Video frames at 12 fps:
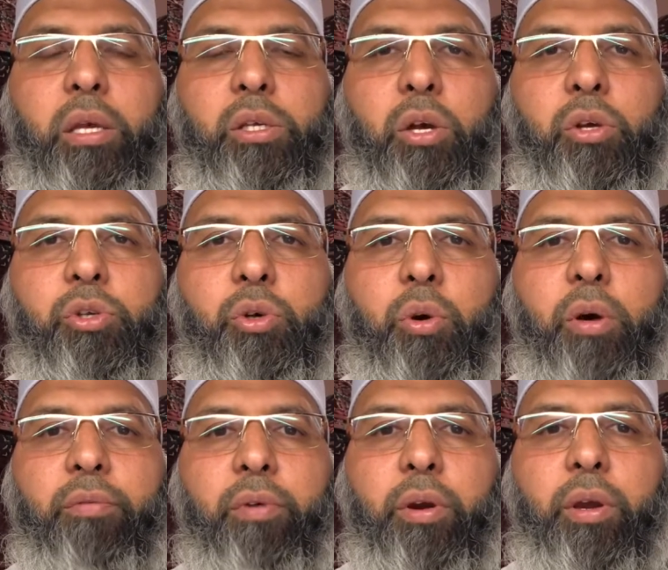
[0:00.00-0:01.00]
is also a
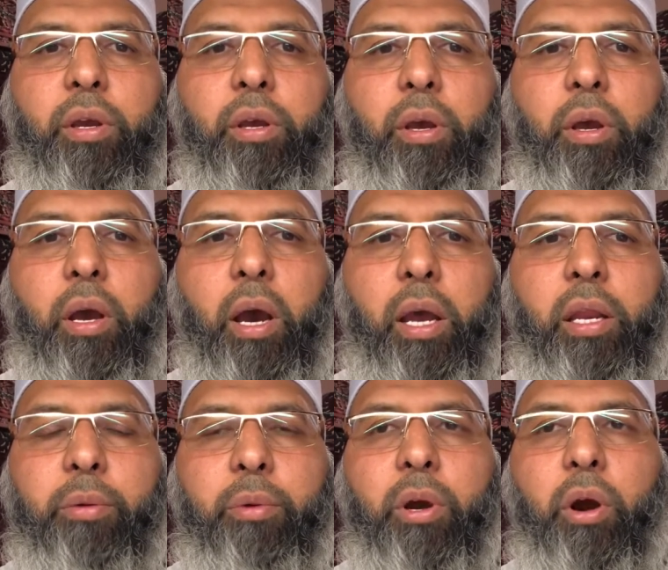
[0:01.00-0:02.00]
very highly
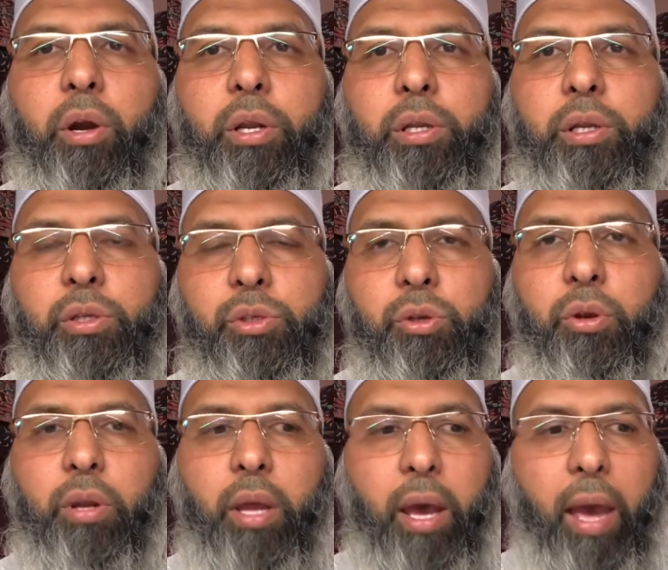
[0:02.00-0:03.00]
regarded
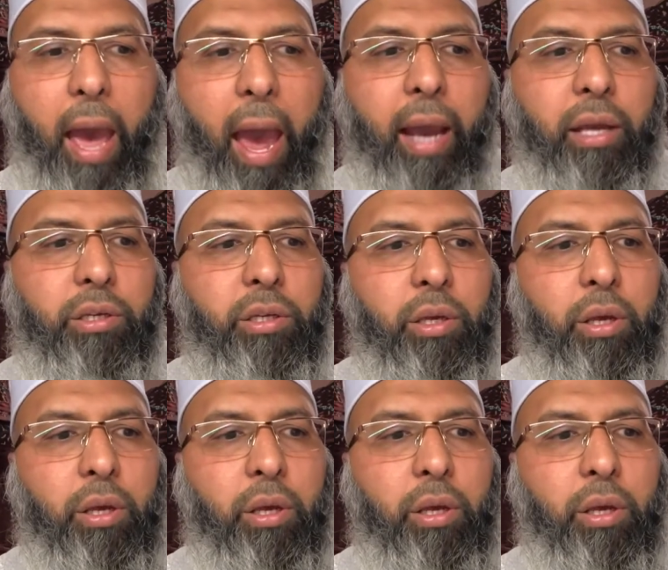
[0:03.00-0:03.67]
Sunnah act.